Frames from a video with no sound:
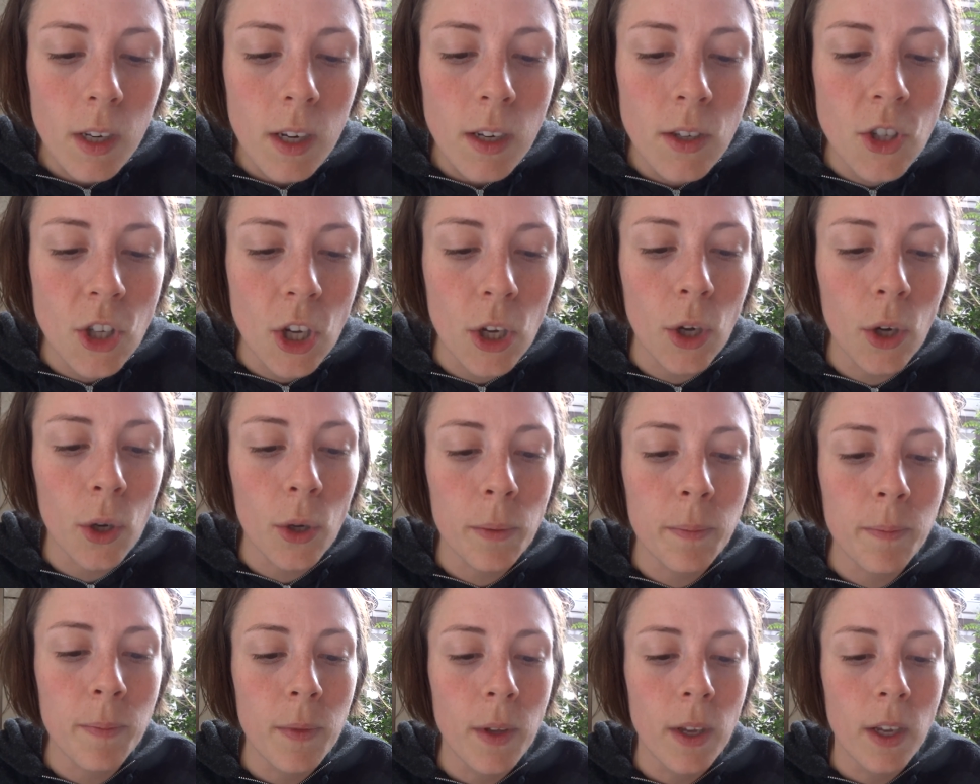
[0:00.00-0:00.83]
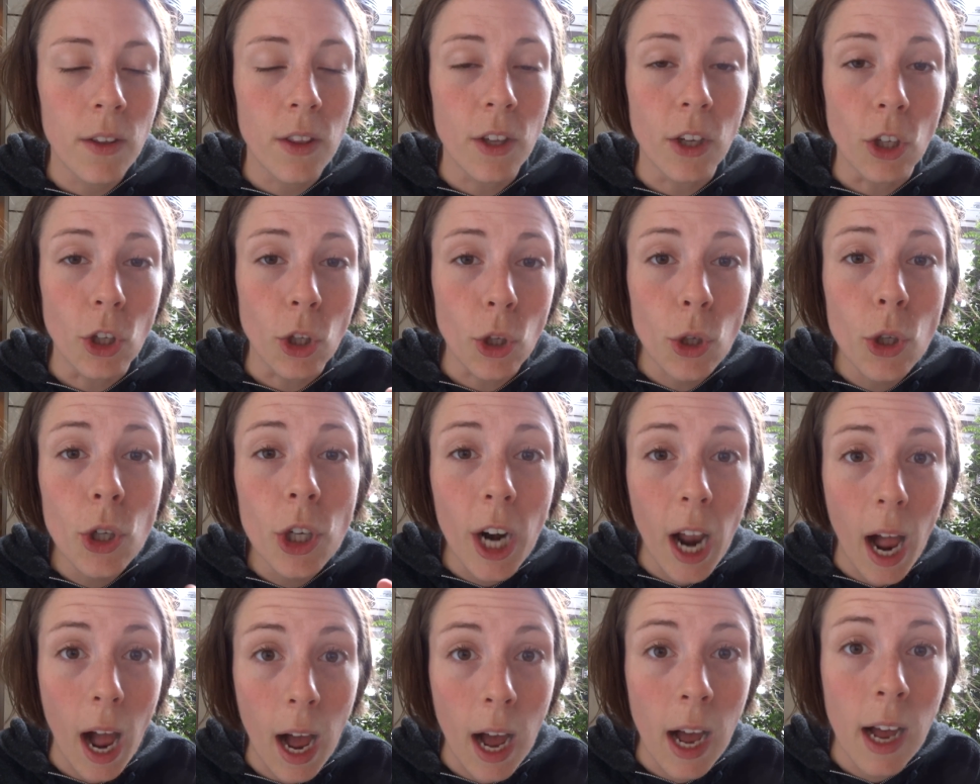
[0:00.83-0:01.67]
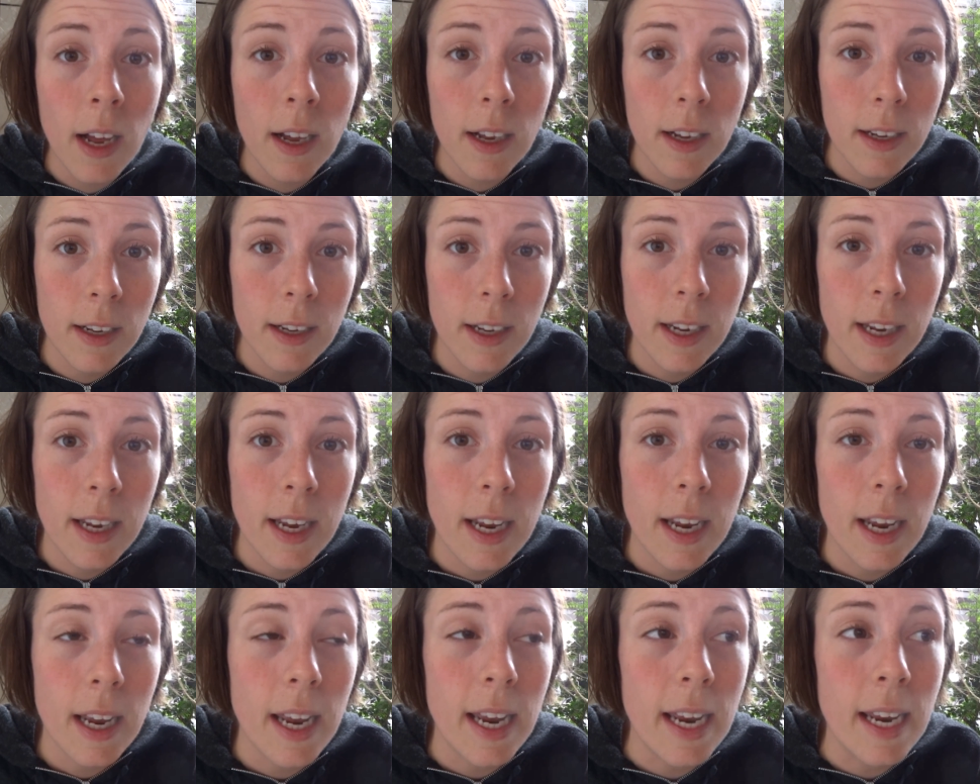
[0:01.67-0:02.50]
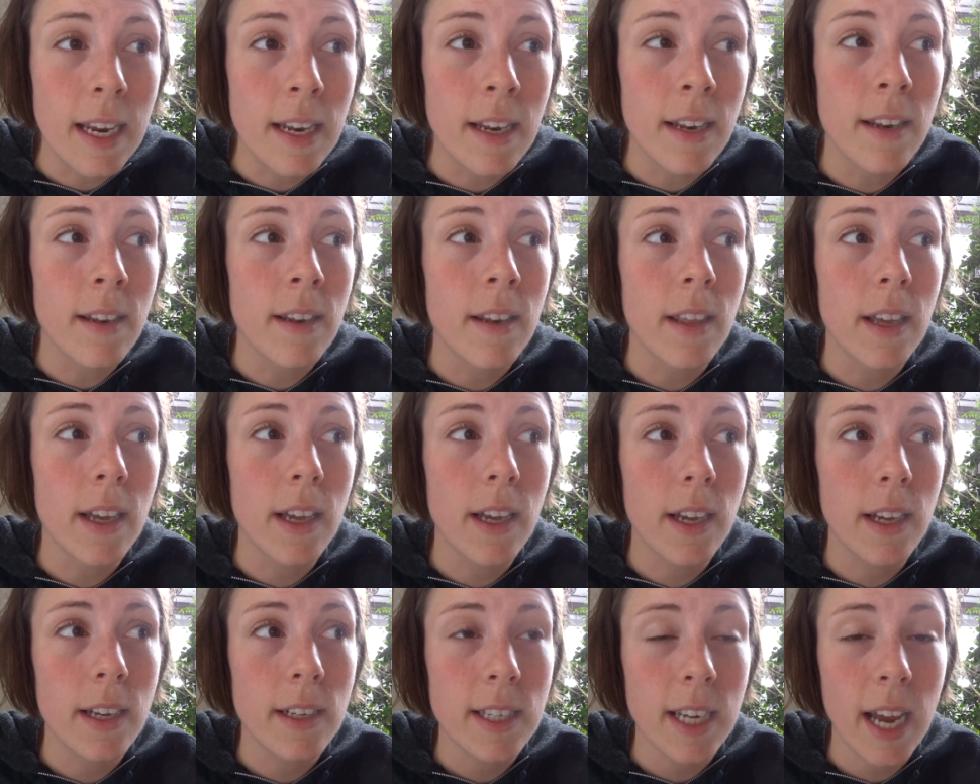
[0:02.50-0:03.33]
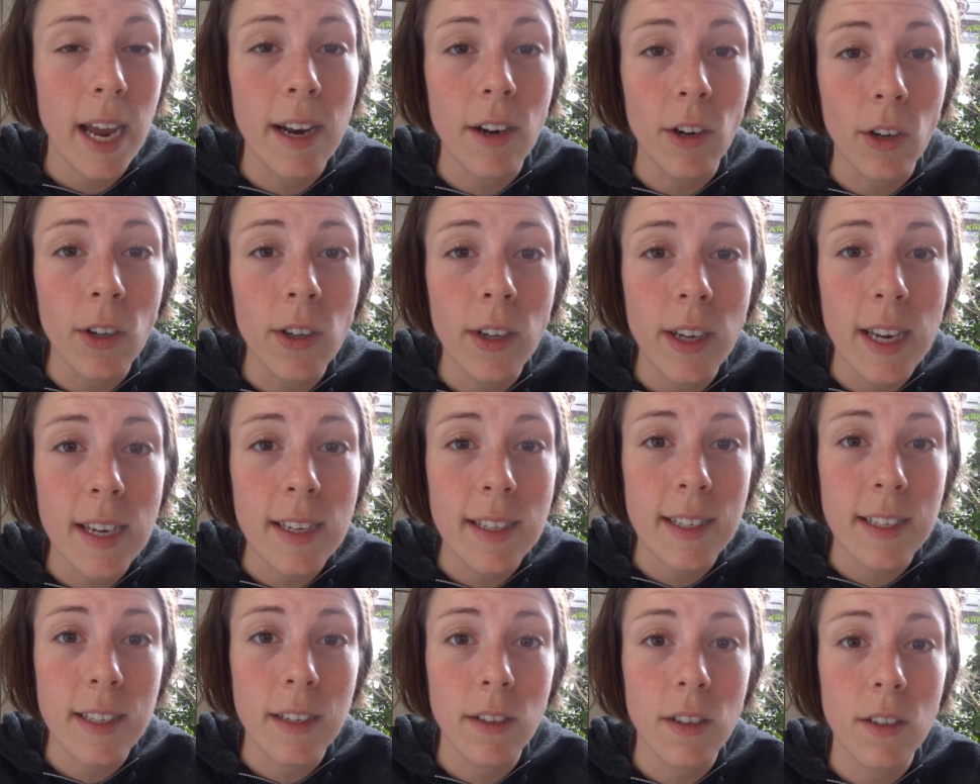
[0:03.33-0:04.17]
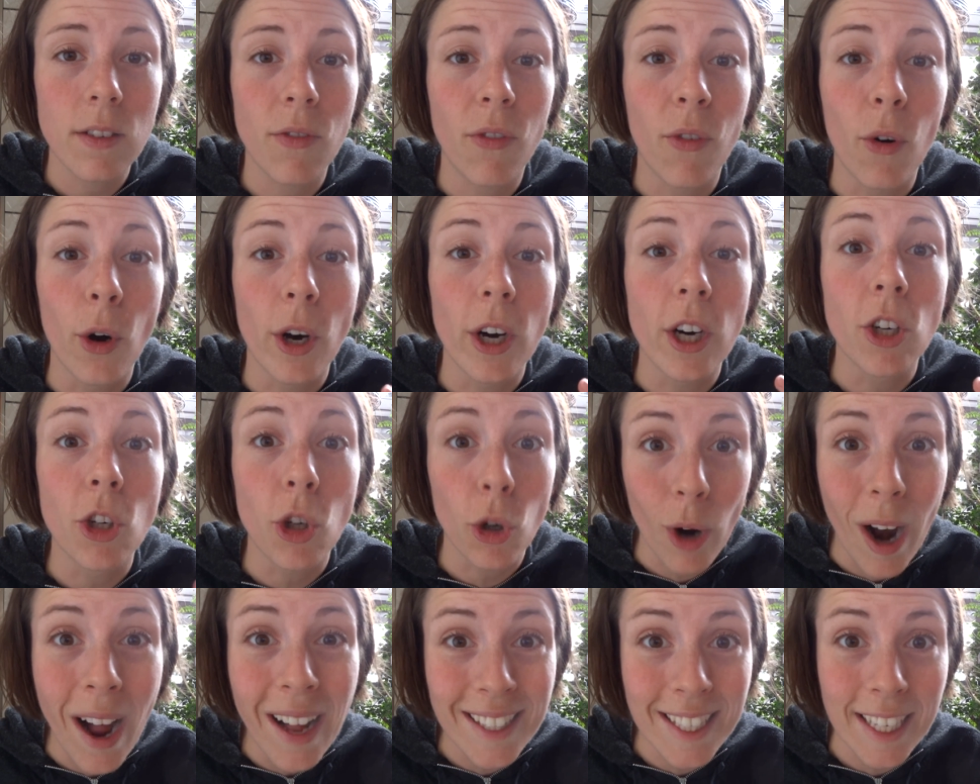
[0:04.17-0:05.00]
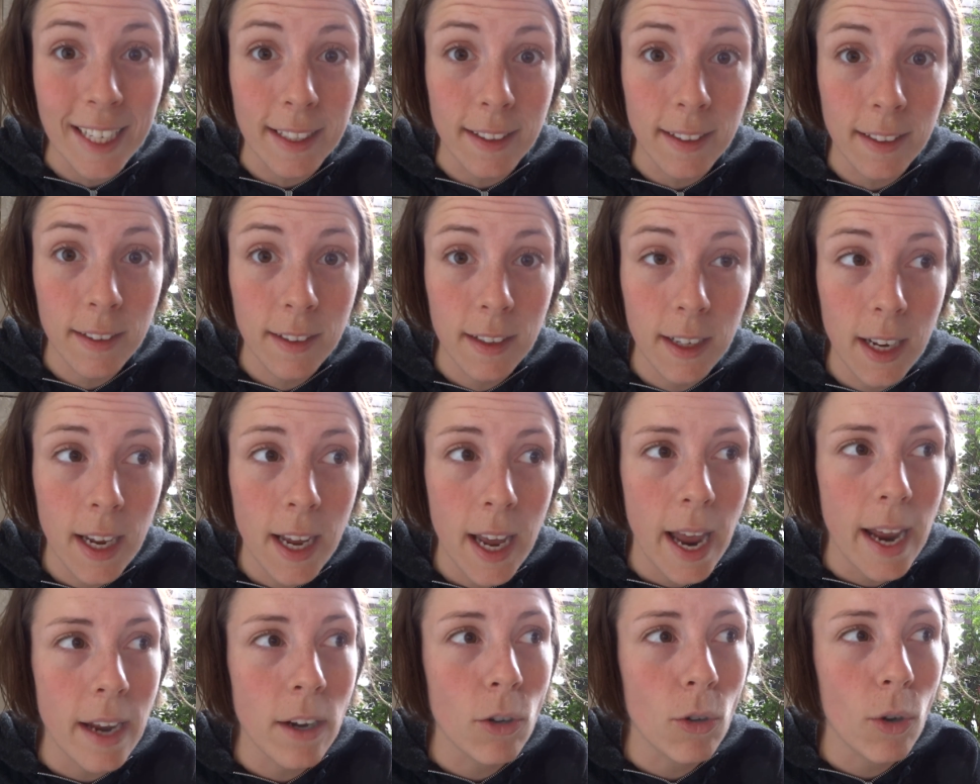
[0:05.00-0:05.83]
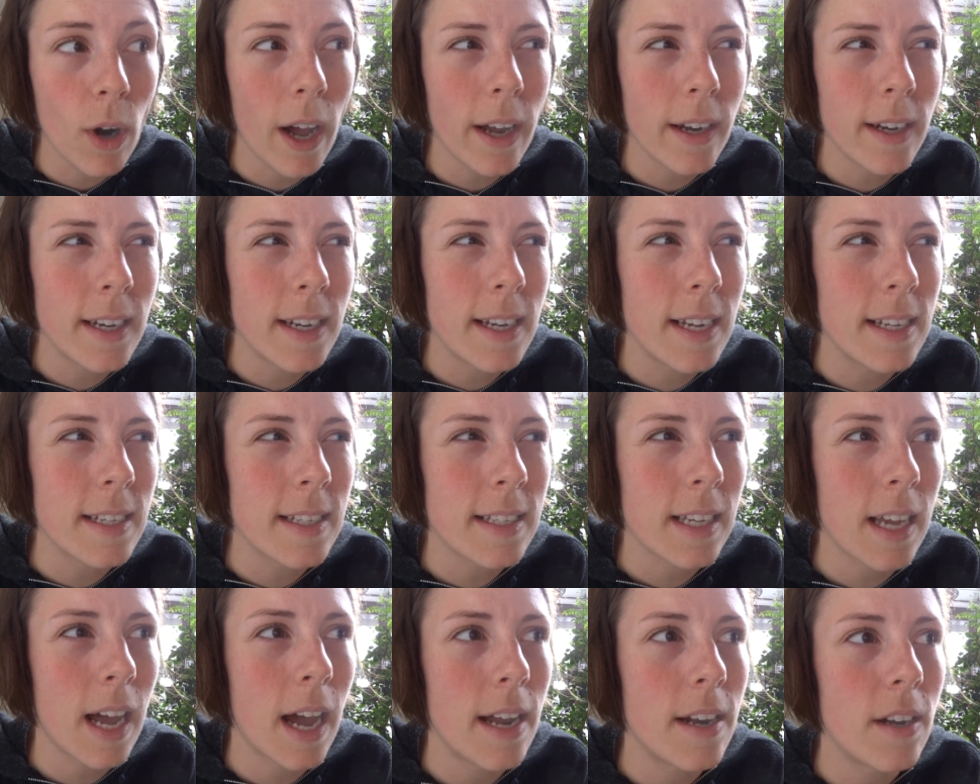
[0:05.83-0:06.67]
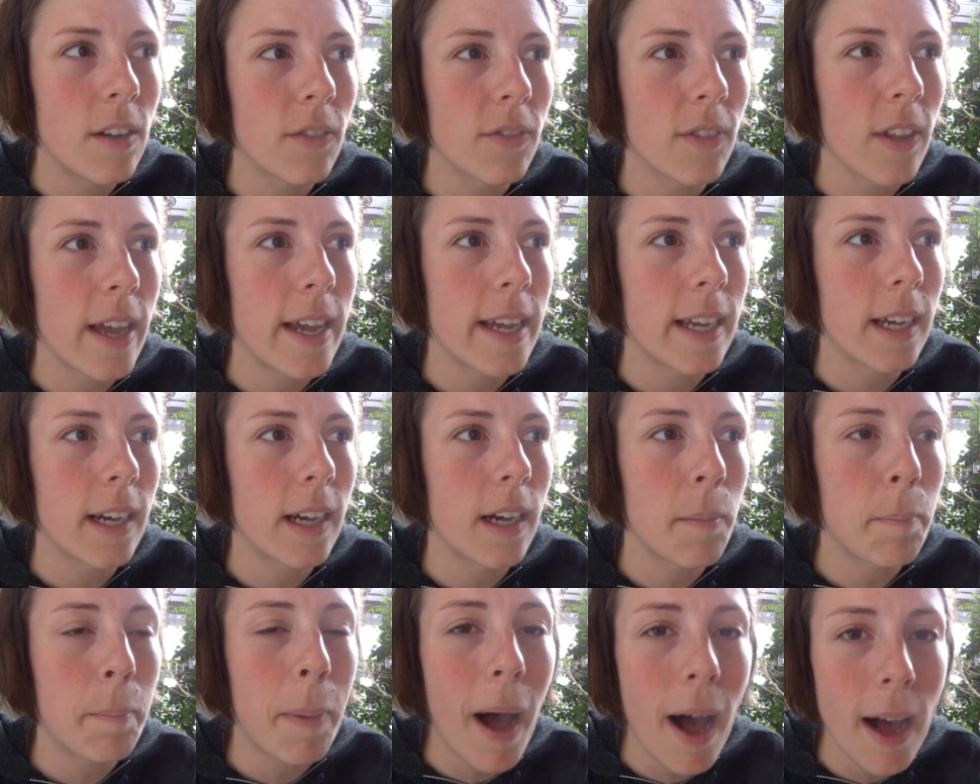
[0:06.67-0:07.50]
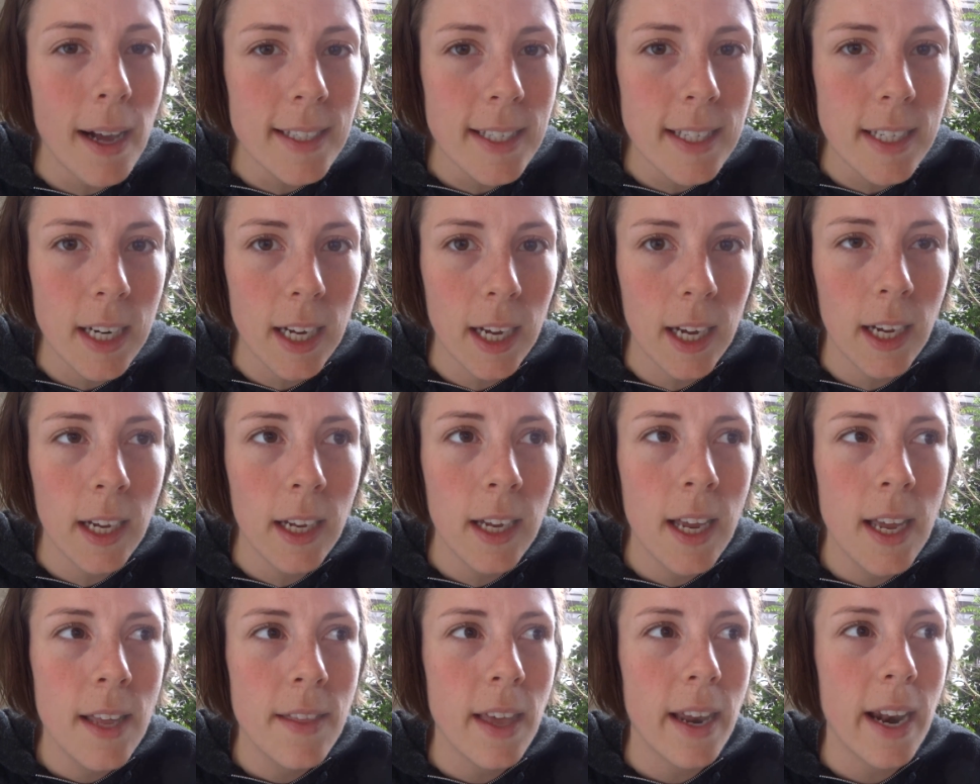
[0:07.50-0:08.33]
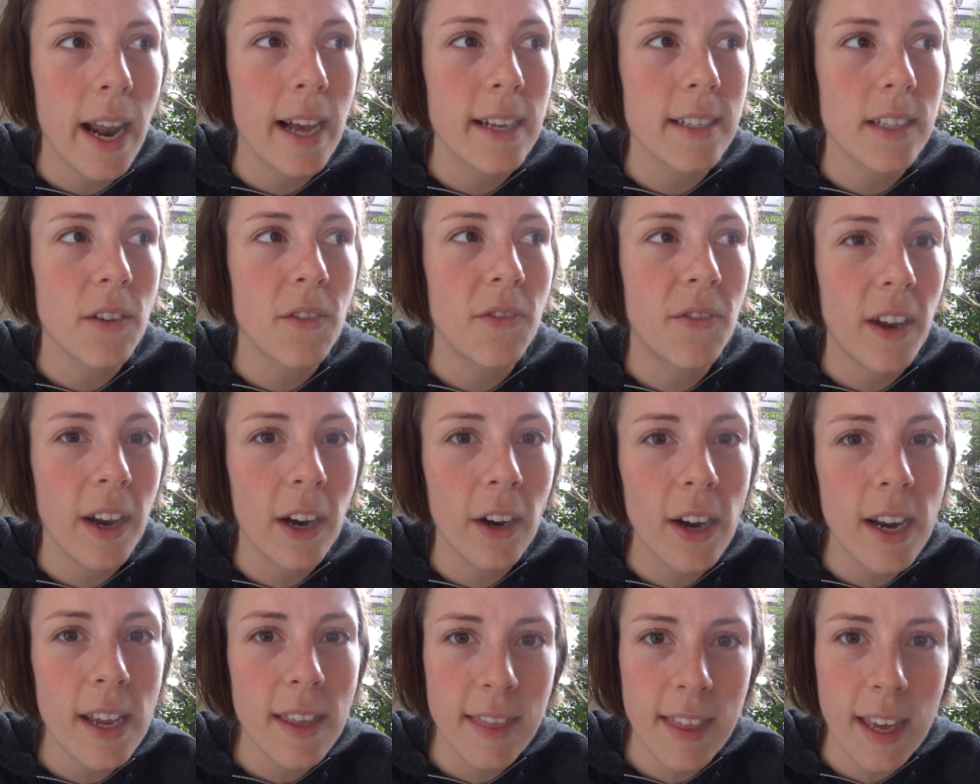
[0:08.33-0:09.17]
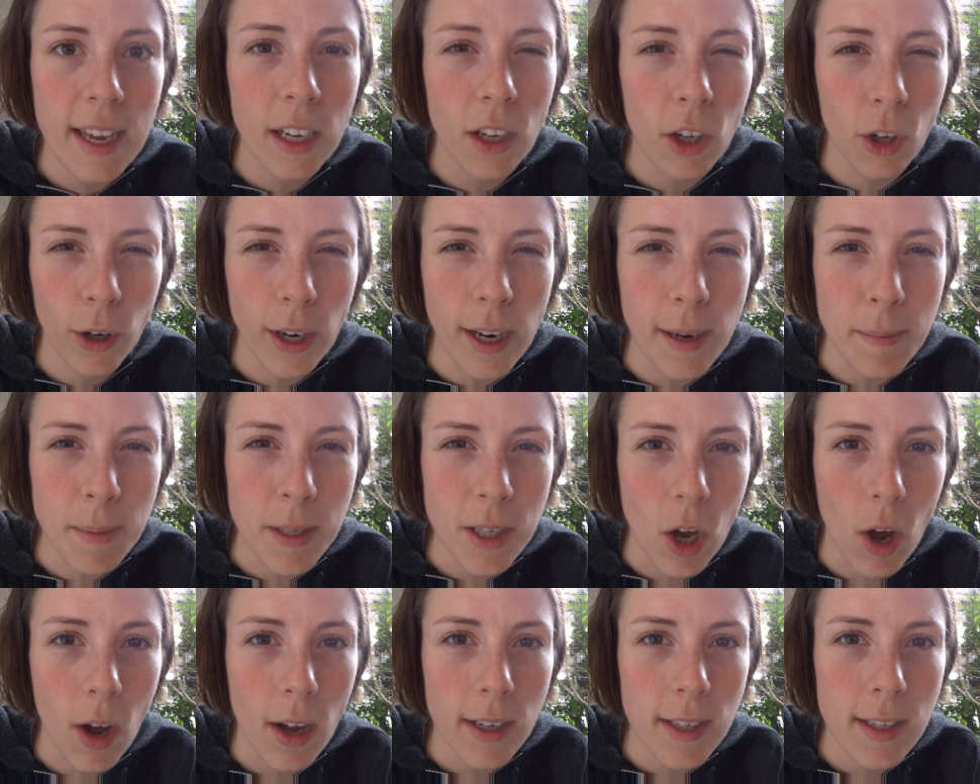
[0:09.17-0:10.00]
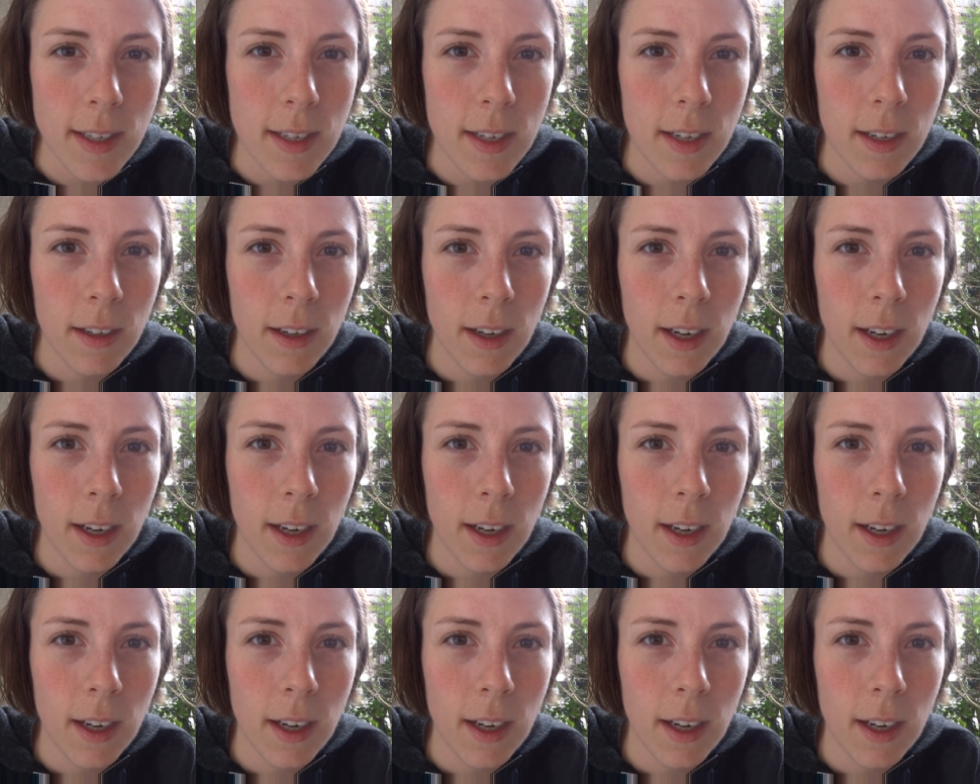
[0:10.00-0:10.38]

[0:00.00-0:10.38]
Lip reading: so the gura in the title is for gratin. And gratin is kind of like a pasta that has a very thick cream sauce.